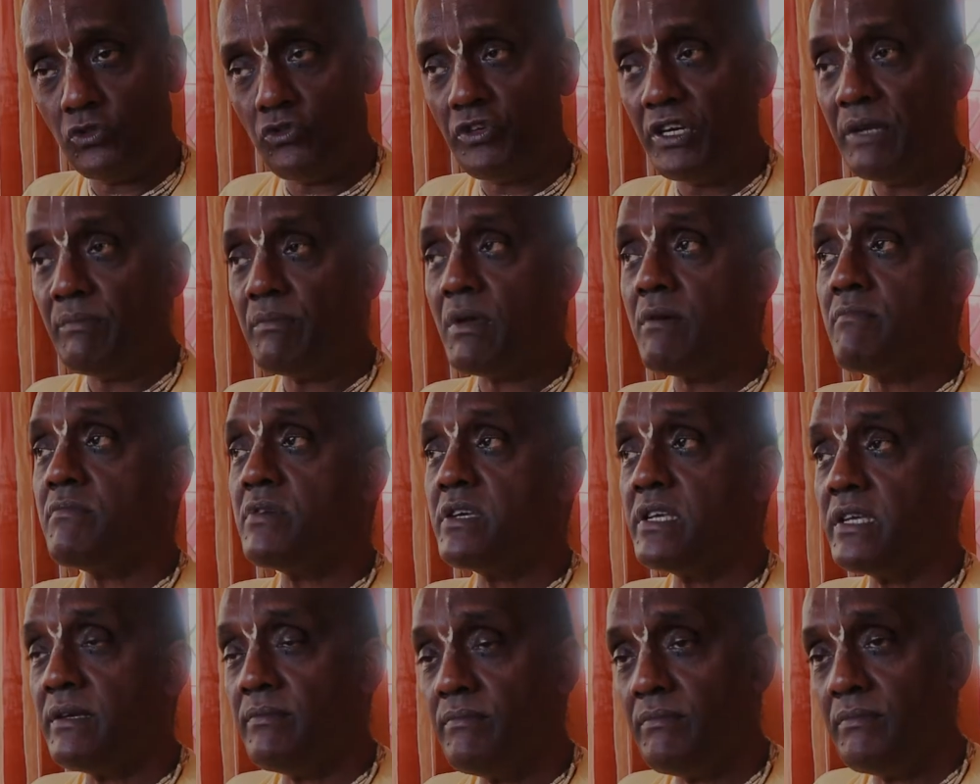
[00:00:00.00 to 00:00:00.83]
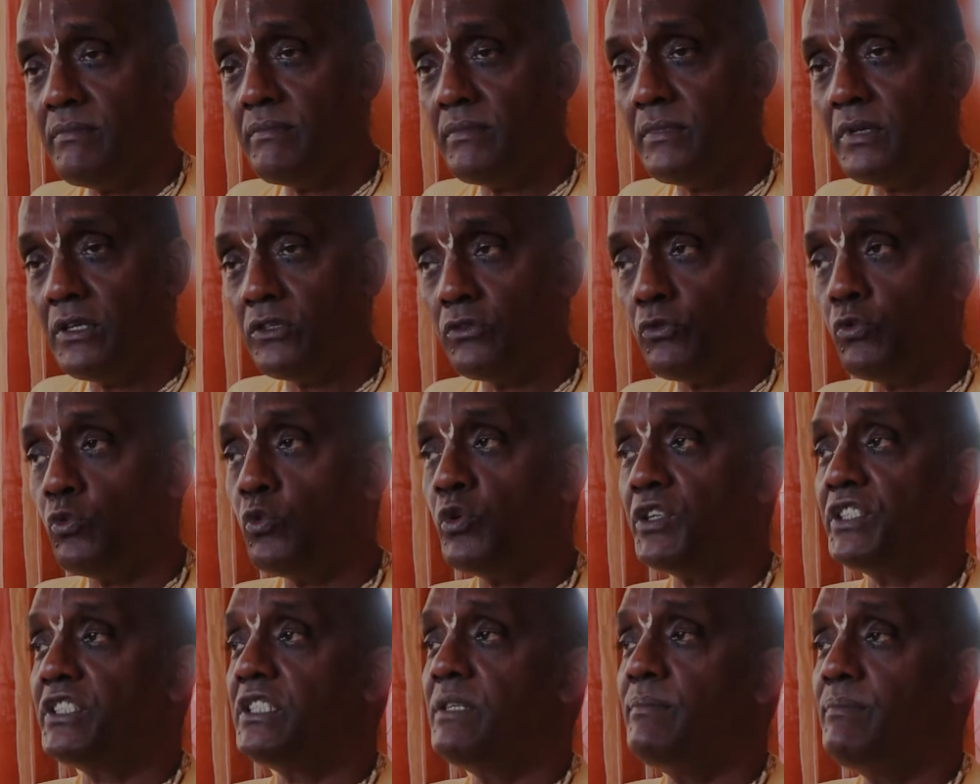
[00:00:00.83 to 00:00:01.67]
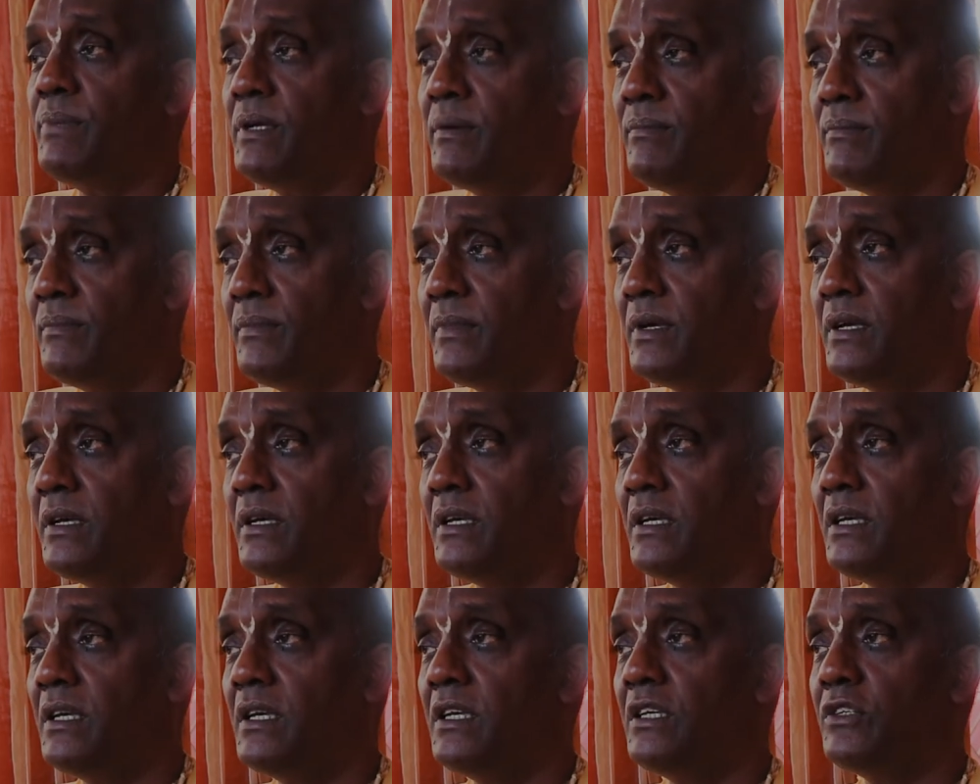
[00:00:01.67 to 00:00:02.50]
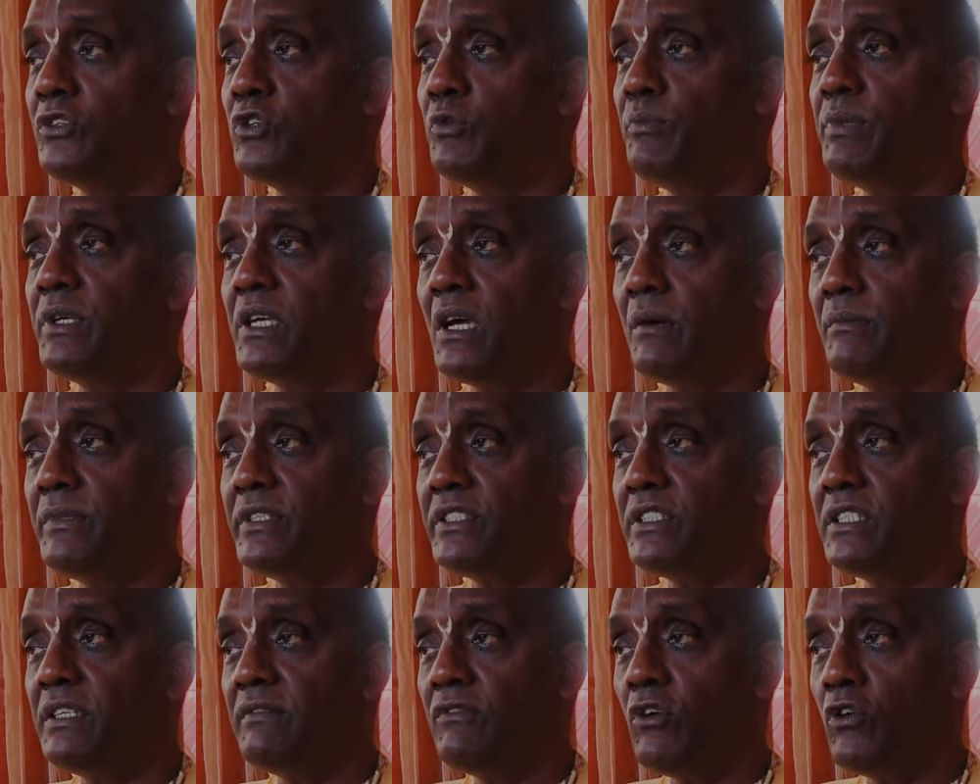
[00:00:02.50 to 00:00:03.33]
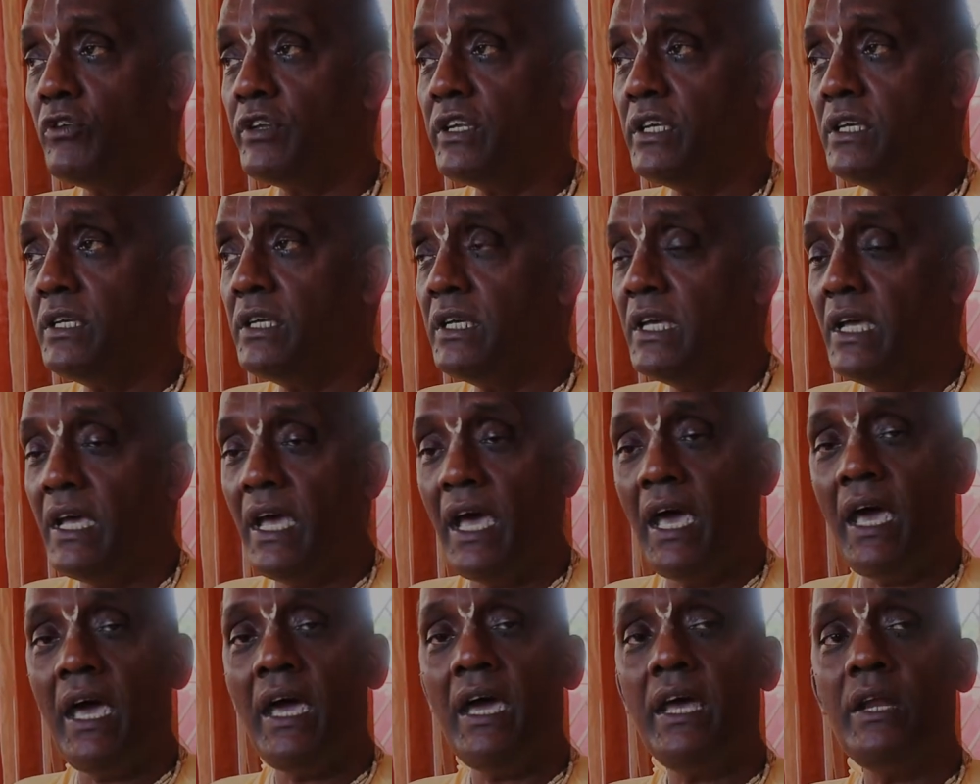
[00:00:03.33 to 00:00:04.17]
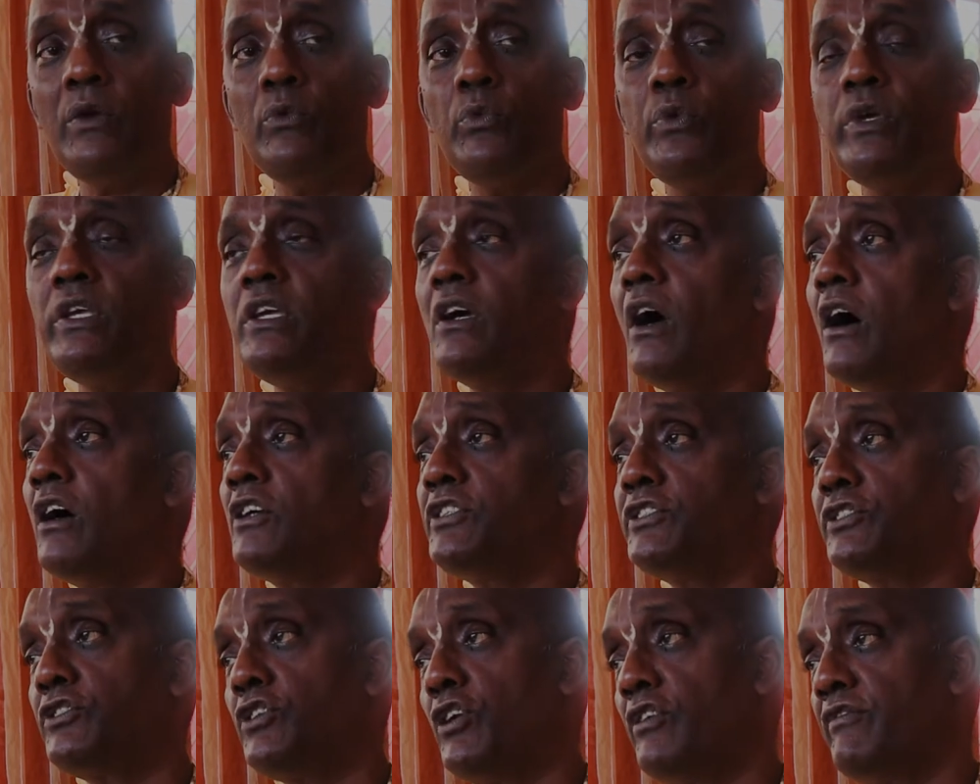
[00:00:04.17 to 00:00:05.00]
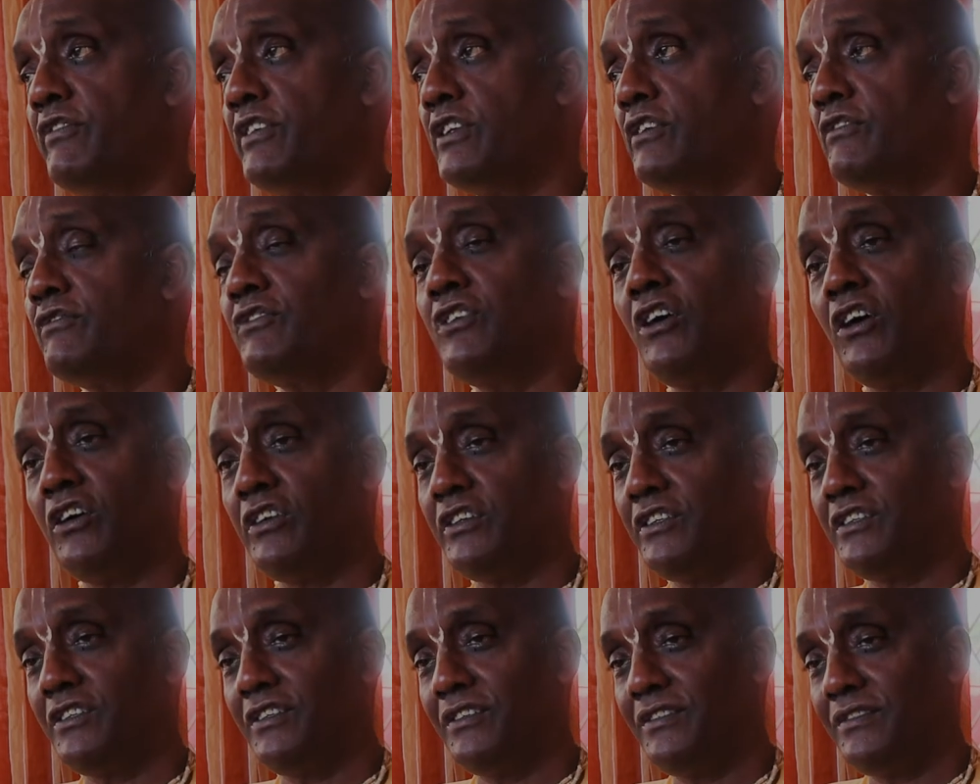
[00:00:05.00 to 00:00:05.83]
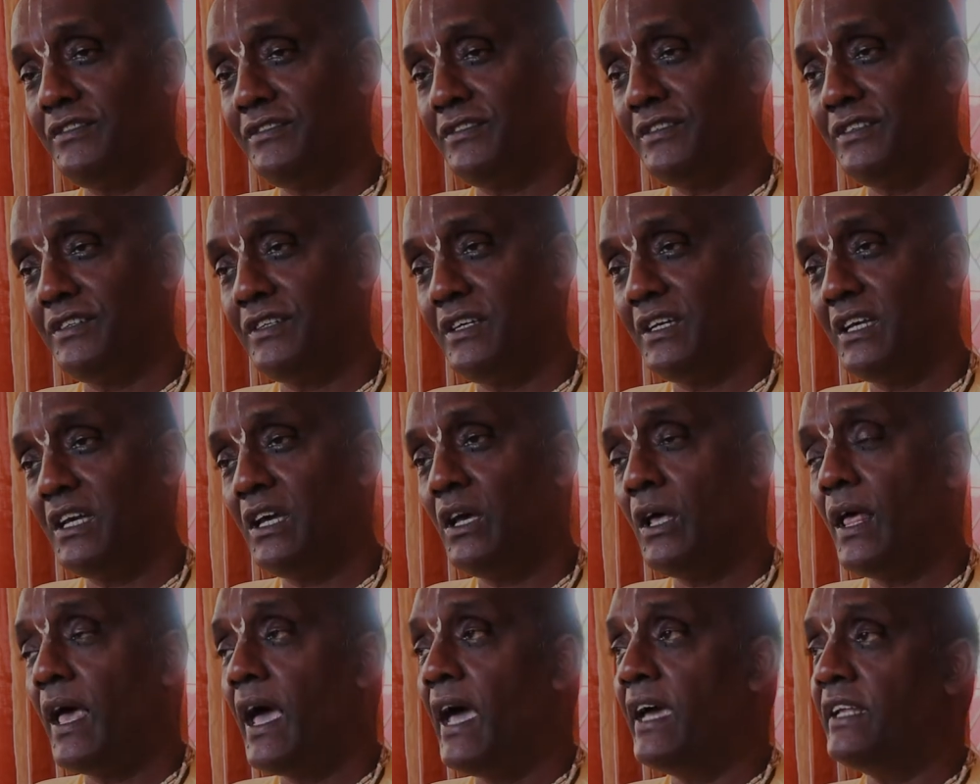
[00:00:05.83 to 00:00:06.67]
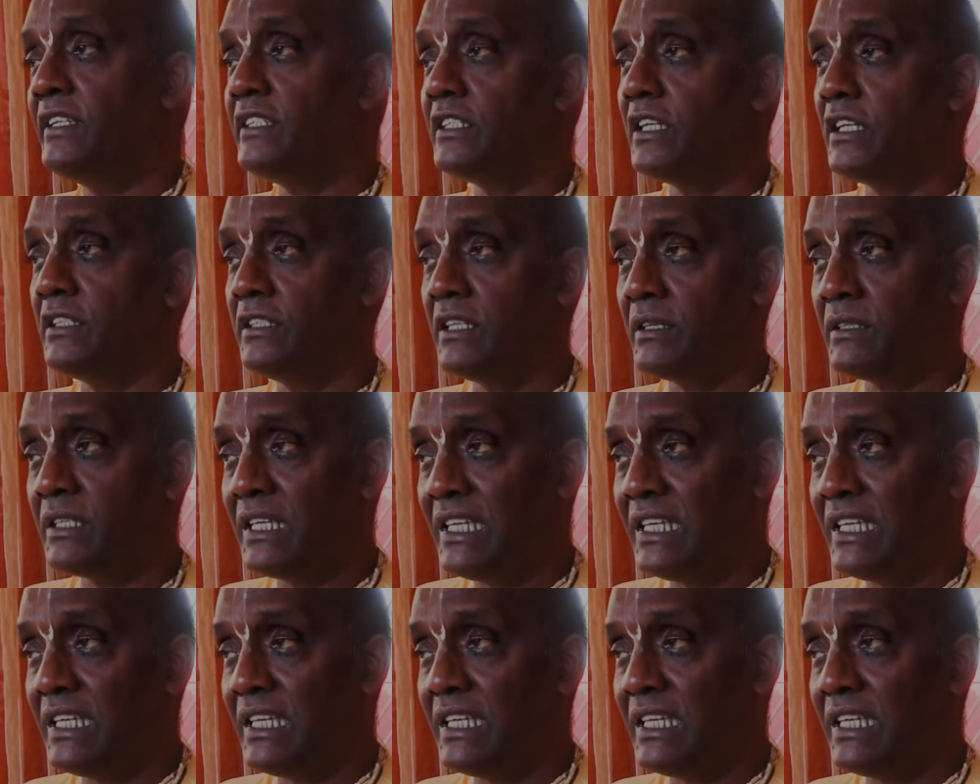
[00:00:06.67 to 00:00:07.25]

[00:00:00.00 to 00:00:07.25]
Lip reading: to remember Him, to worship Him, to become His devotee, and we are servant of God. And the